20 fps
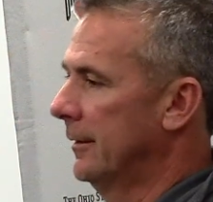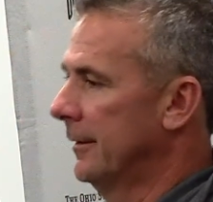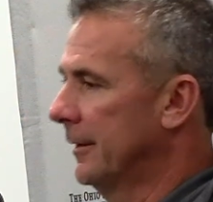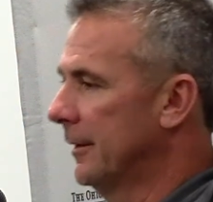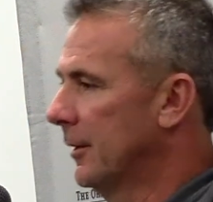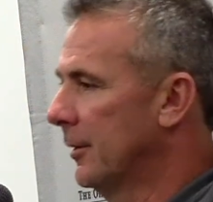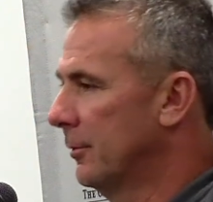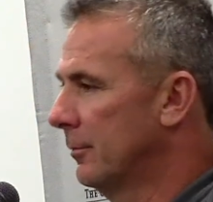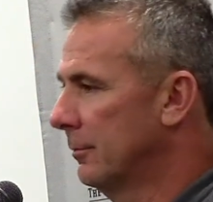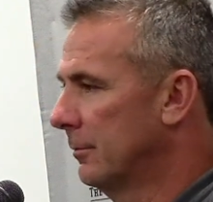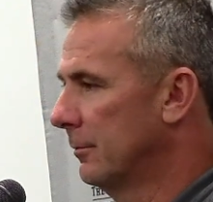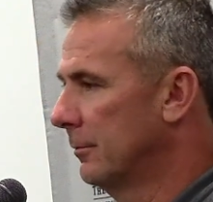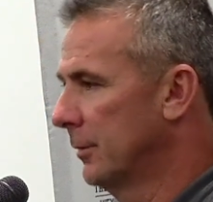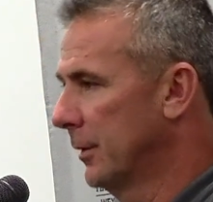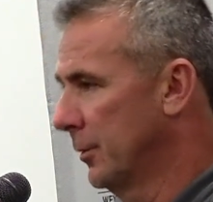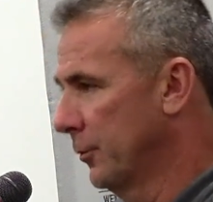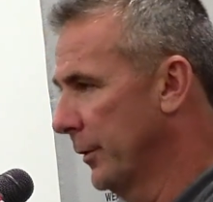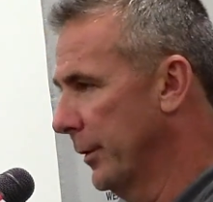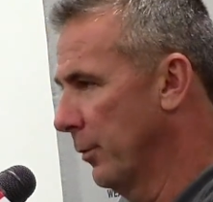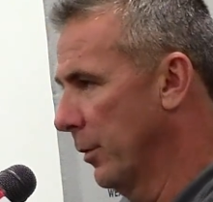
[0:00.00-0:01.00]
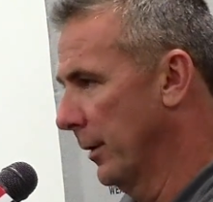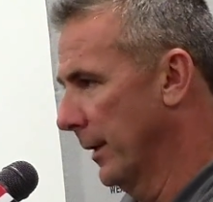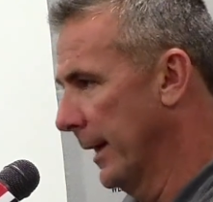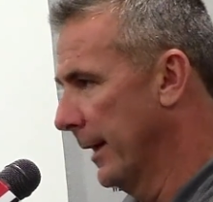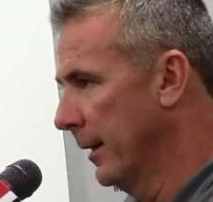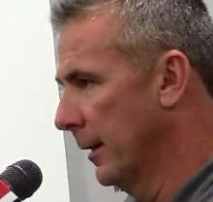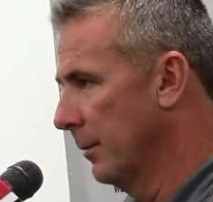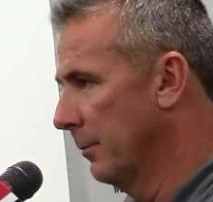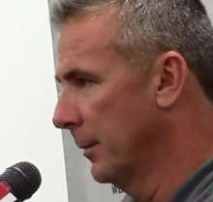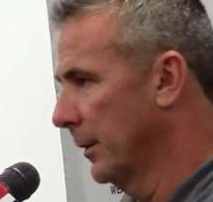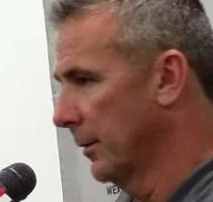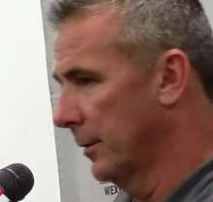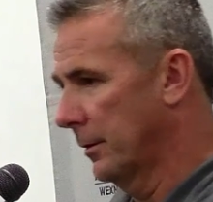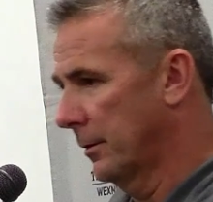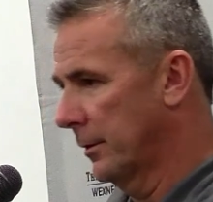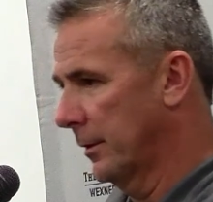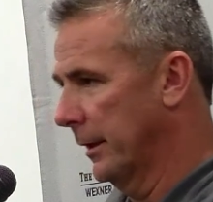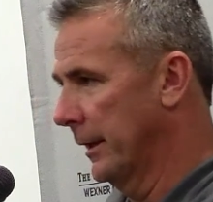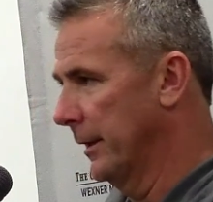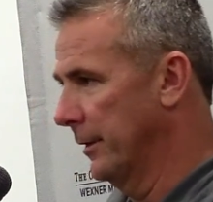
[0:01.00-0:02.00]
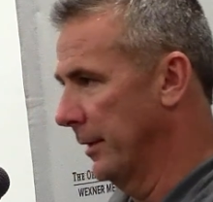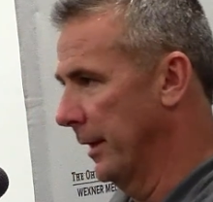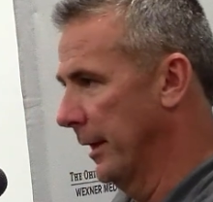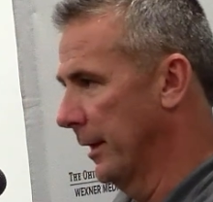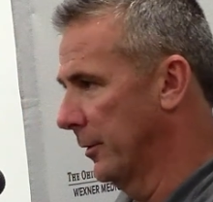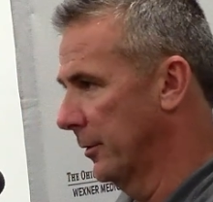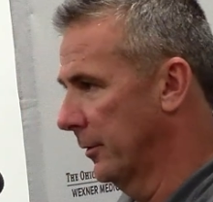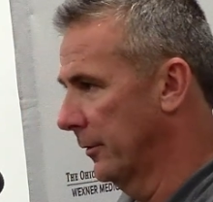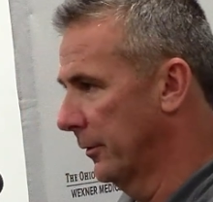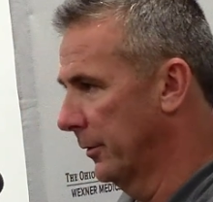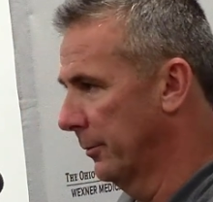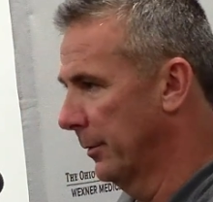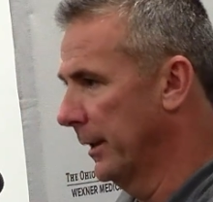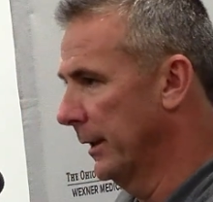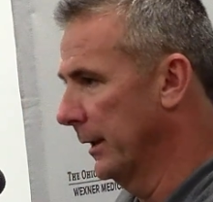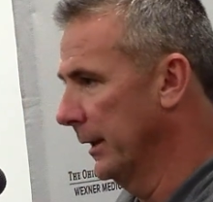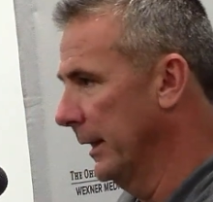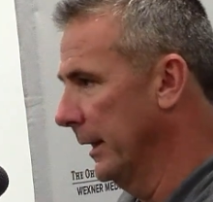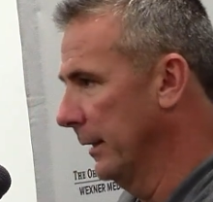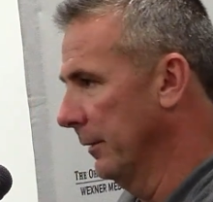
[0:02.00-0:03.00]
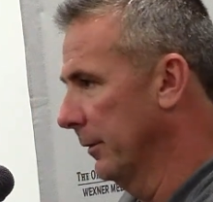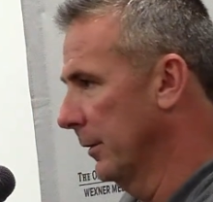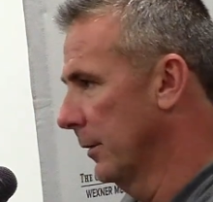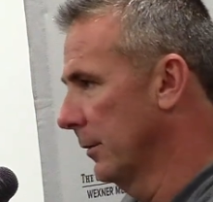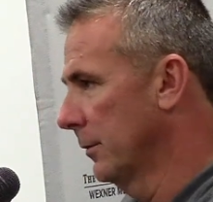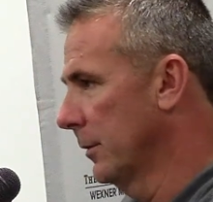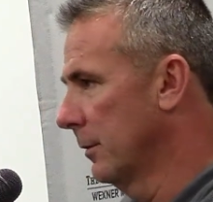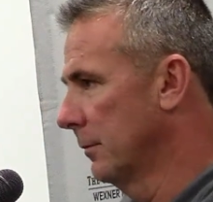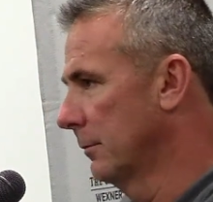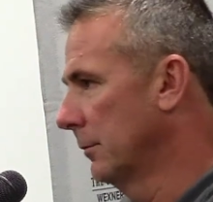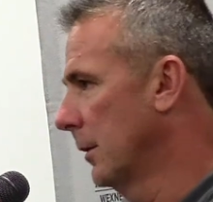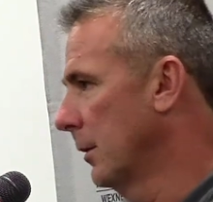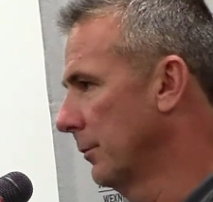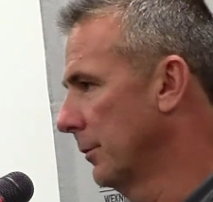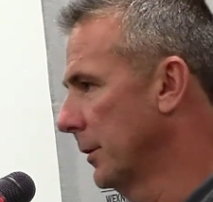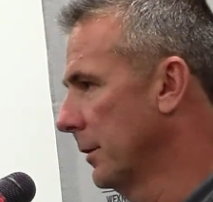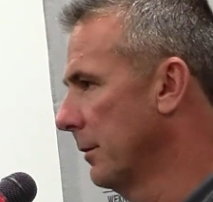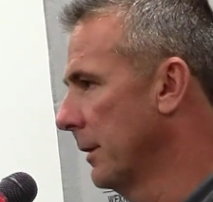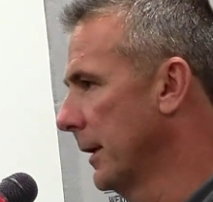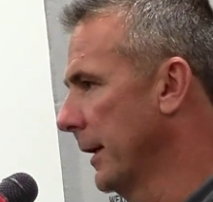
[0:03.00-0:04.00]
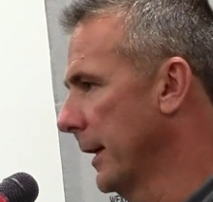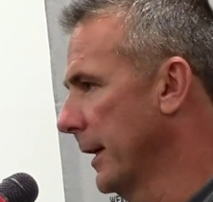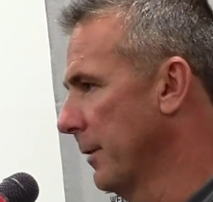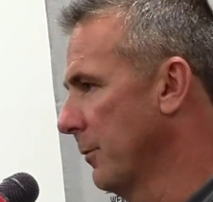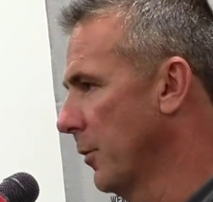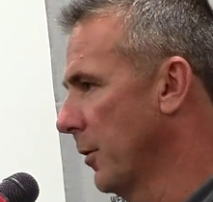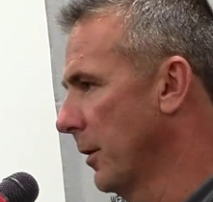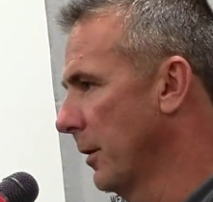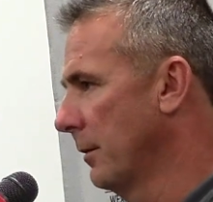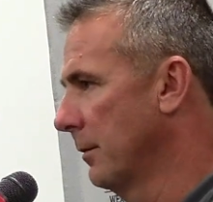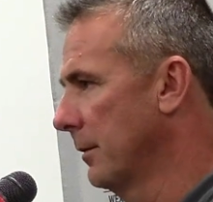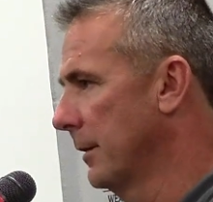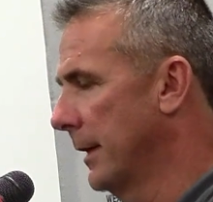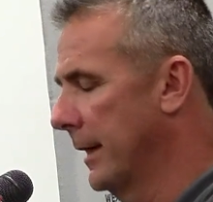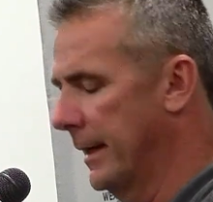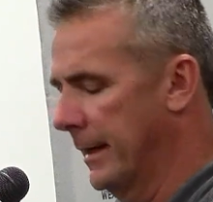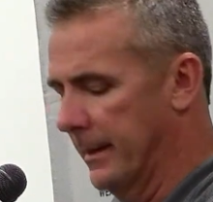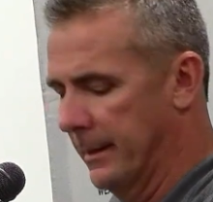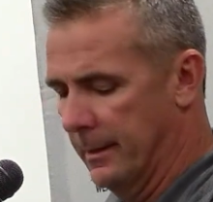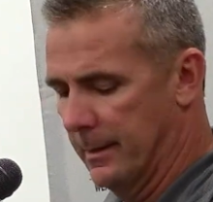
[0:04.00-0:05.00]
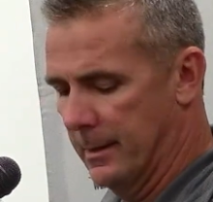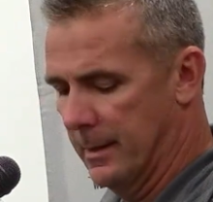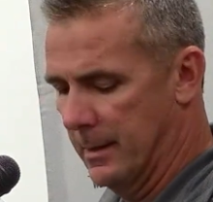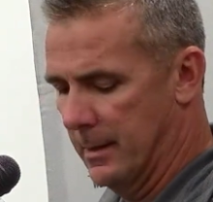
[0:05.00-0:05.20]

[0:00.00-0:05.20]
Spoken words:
You know, where do we won't let them, or it's an easy answer for me, leave. You know, don't do it anymore. And